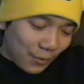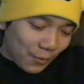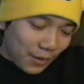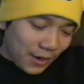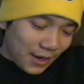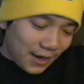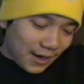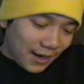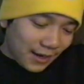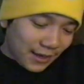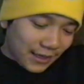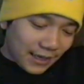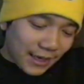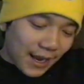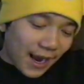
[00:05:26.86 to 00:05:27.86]

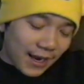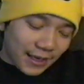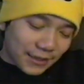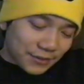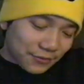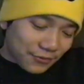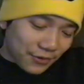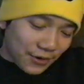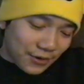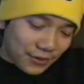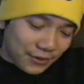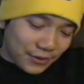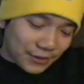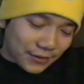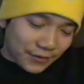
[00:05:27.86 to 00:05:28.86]
When he got his
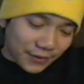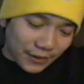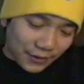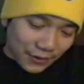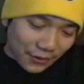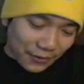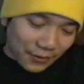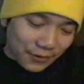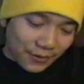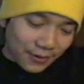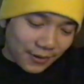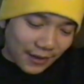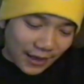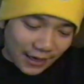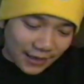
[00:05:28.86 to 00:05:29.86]
rose for the
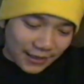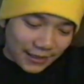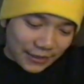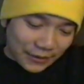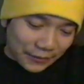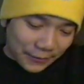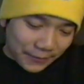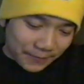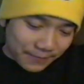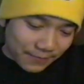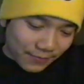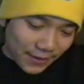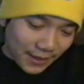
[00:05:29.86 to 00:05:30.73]
girl that year,